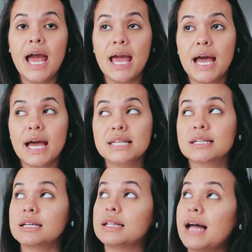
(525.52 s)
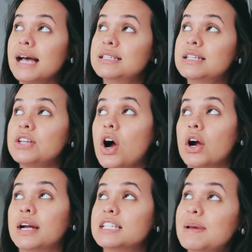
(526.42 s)
and classes
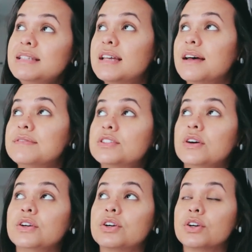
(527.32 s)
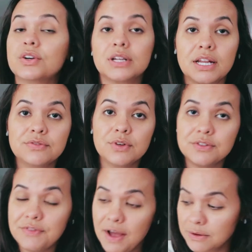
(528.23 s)
are expensive, so your girl cannot afford
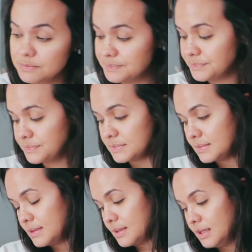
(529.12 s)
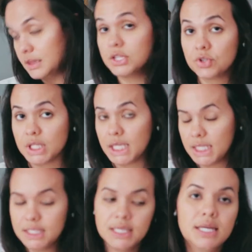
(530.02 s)
to fail,
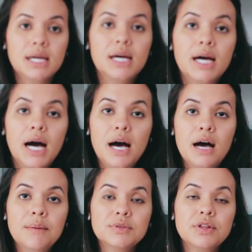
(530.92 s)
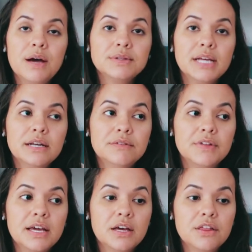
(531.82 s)
literally. Um, so that was kind of
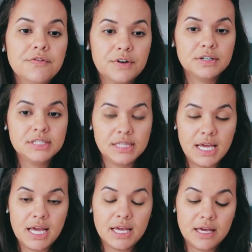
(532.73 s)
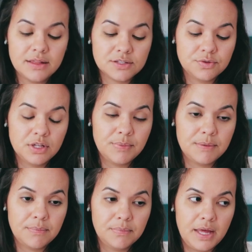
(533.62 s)
like the first thing that's really
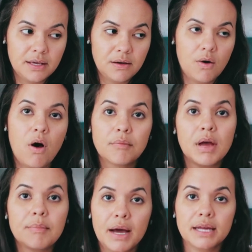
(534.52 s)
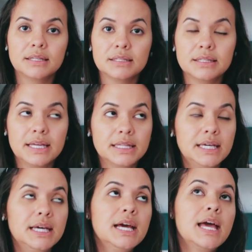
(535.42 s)
been like on my mind
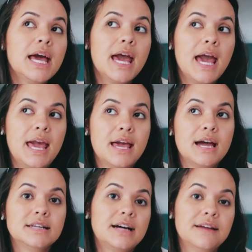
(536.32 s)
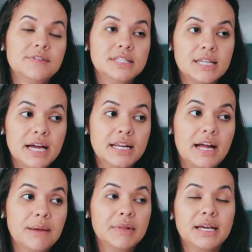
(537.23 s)
lately. And I've decided
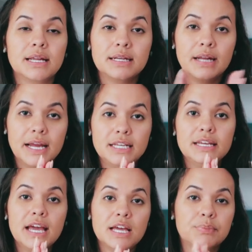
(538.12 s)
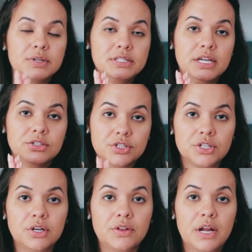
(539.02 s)
I'm like 98%
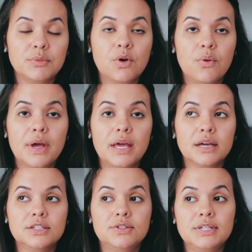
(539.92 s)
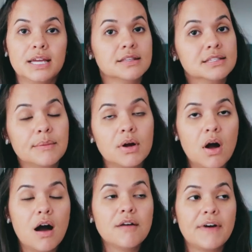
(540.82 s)
sure that I'm going to take the summer
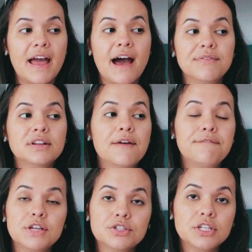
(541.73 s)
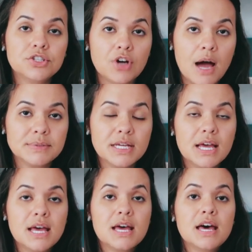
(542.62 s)
off. I haven't officially dropped
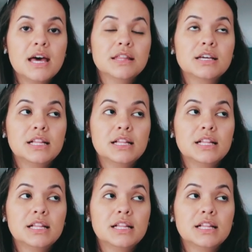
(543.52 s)
the